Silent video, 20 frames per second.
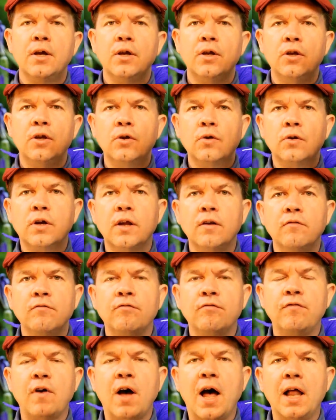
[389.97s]
you can
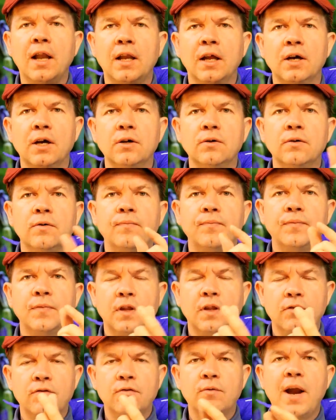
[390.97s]
follow
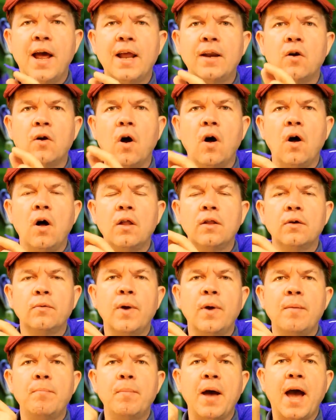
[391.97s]
the thread all the
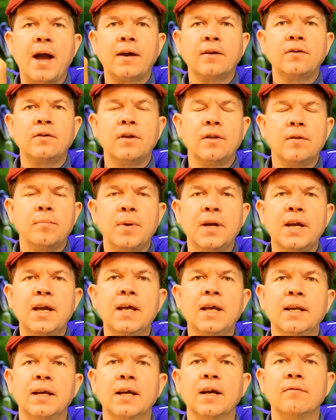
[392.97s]
way back to the
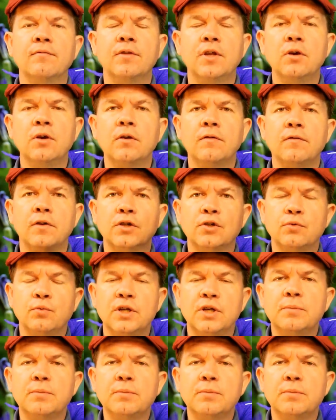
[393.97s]
beginning of the universe,